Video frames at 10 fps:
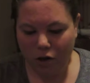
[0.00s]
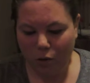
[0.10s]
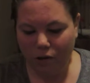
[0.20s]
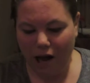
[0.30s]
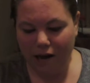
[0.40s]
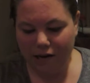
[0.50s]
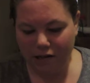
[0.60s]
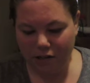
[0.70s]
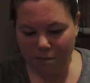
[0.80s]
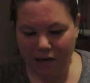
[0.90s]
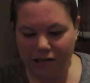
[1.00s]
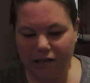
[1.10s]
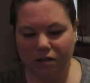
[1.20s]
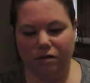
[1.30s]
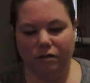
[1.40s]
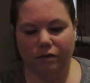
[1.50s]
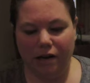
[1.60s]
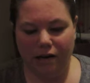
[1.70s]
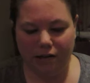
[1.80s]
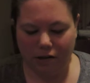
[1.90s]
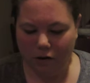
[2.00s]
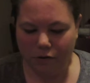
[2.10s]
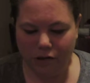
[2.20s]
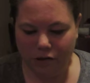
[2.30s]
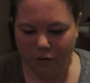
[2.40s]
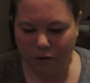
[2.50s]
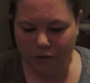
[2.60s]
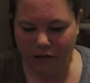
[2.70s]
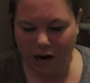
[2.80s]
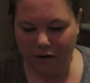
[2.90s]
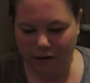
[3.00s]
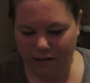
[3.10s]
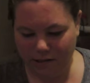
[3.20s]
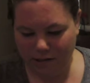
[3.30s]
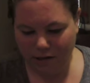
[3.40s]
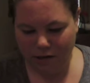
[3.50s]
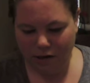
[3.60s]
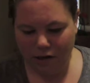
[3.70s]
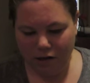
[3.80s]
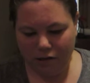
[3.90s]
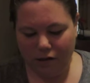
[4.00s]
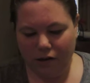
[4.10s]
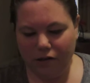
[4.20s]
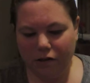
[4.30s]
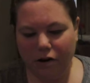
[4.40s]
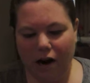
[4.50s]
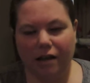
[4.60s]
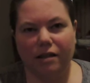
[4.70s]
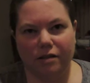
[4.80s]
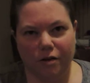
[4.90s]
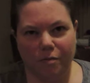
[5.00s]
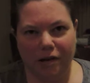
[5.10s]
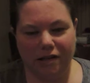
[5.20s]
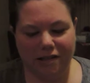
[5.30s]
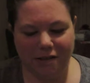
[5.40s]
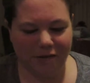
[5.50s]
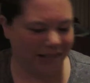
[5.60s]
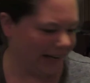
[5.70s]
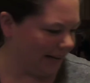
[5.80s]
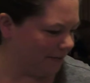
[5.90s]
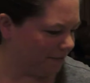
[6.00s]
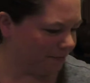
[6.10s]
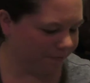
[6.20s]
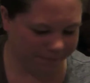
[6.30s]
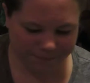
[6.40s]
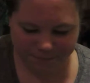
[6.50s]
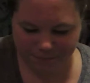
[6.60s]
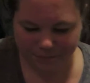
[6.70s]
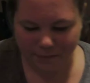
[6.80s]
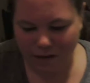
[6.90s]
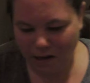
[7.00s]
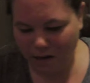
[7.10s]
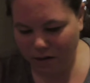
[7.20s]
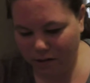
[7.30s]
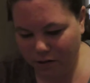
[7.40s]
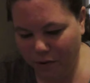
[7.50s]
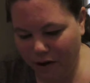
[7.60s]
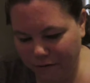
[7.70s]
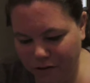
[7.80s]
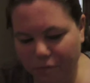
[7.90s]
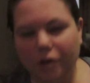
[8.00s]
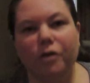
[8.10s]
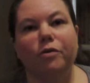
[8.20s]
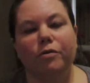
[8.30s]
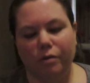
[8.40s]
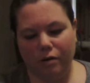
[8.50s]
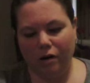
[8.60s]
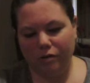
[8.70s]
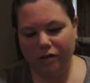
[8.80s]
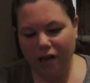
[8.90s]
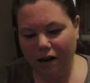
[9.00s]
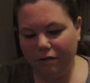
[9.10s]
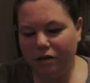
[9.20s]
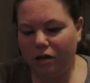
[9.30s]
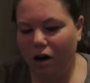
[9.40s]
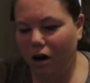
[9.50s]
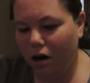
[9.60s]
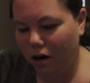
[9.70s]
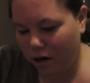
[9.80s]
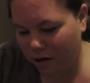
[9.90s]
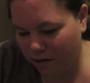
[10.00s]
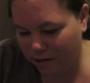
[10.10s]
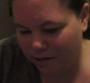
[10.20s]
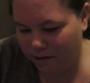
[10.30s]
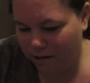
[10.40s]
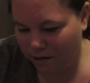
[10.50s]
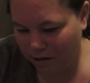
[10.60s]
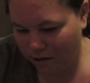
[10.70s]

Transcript: Yolanda's Pistol, and it goes into Osiris. So let's crack this open and see what's in it. So we have some new Osiris cards,